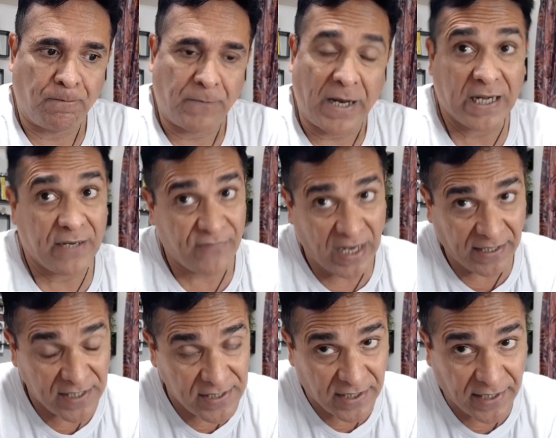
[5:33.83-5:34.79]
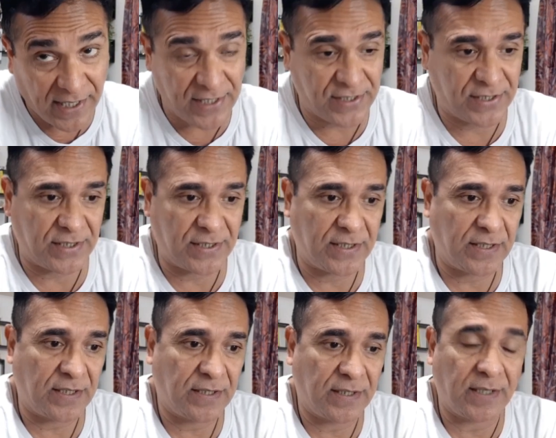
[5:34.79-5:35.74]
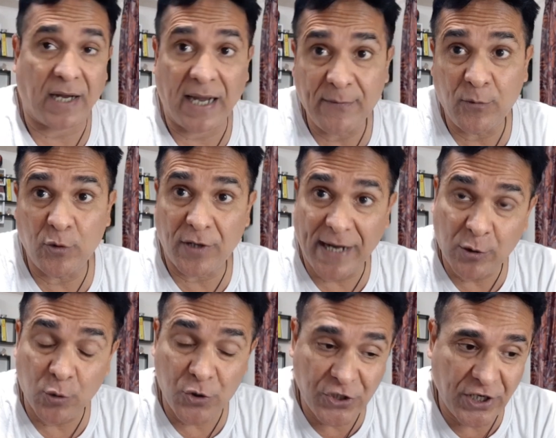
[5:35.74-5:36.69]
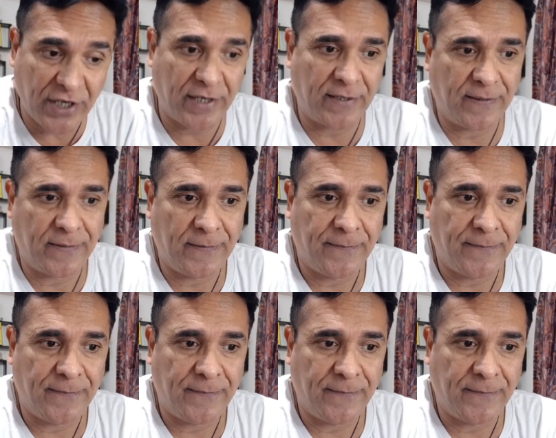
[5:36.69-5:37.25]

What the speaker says: And if that is the case, then I would like to share